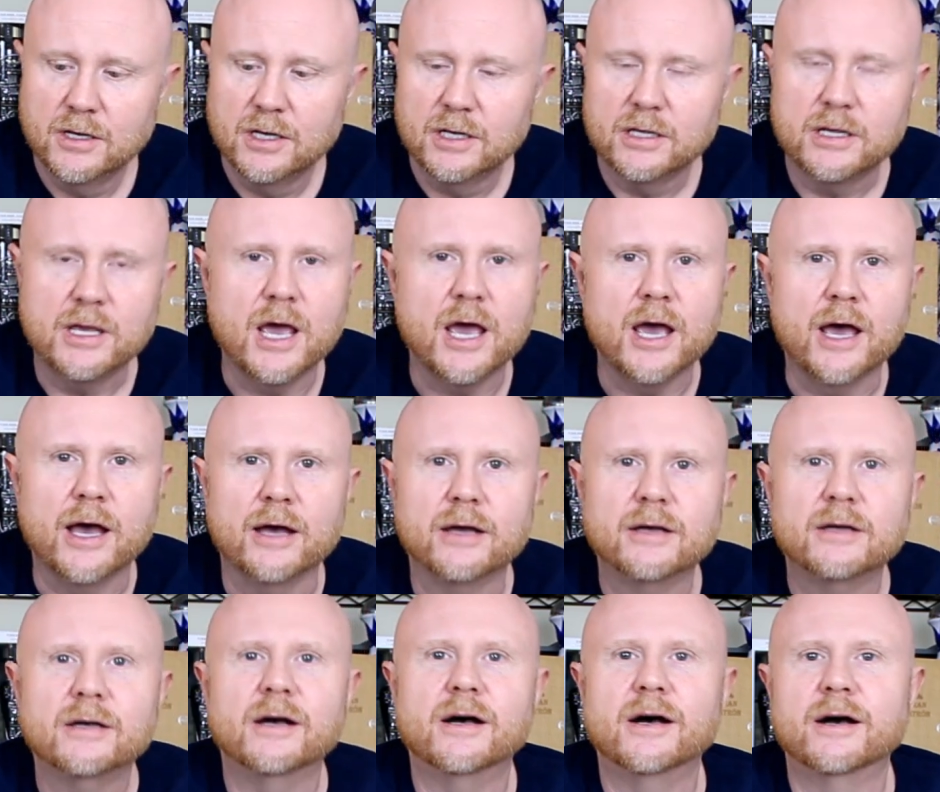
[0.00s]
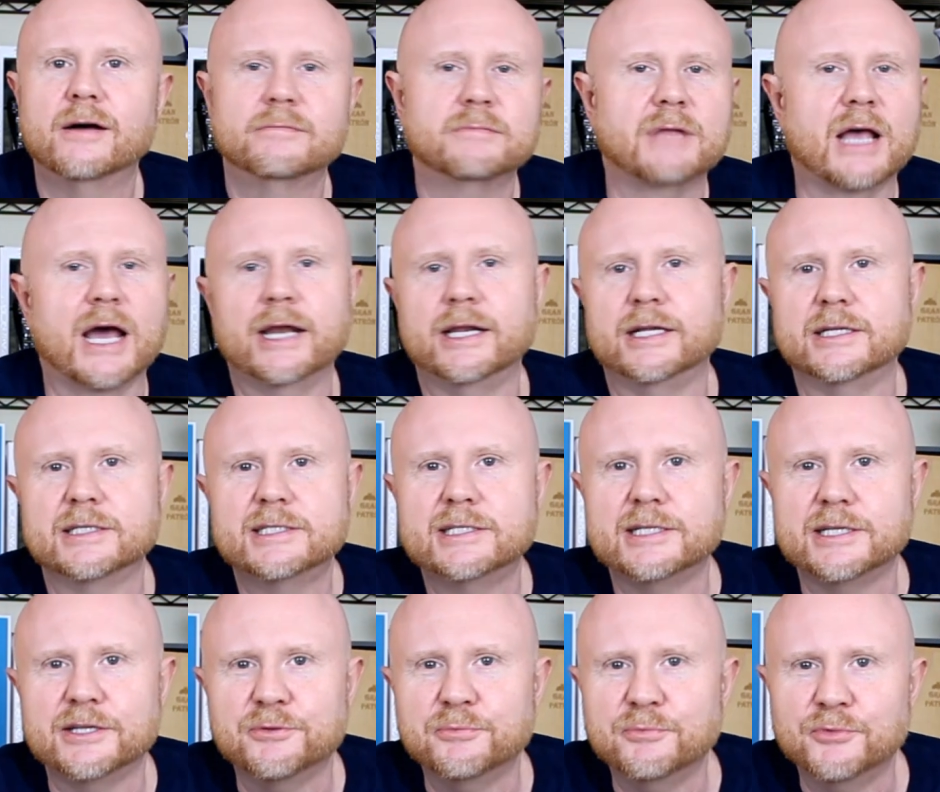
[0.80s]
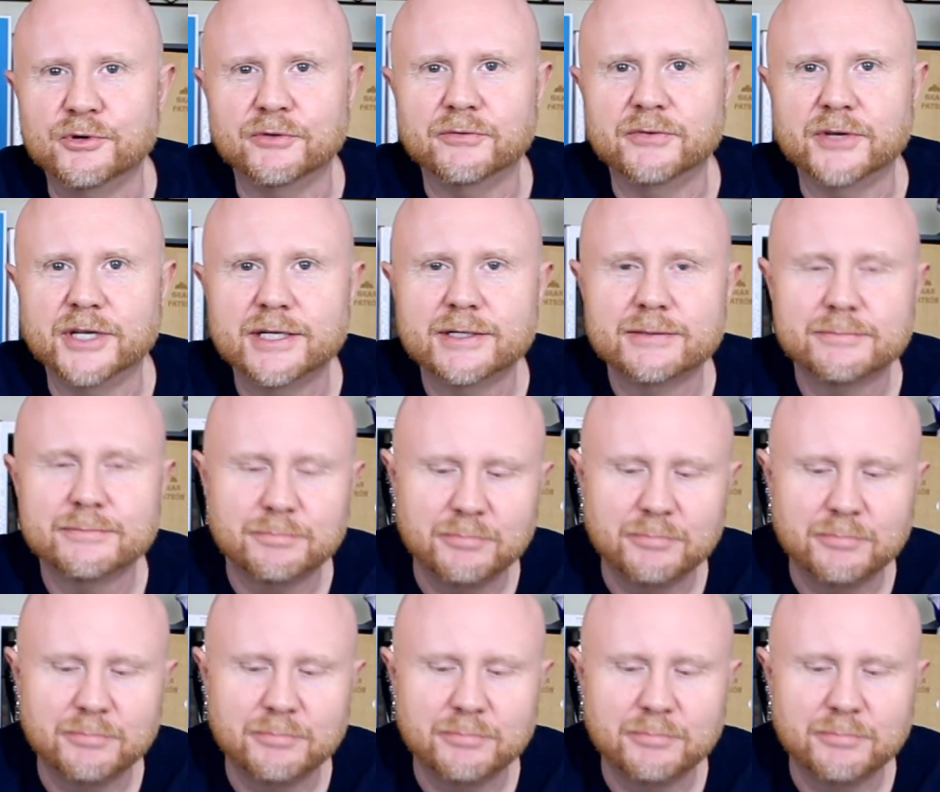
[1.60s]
yeah, I didn't see the movie.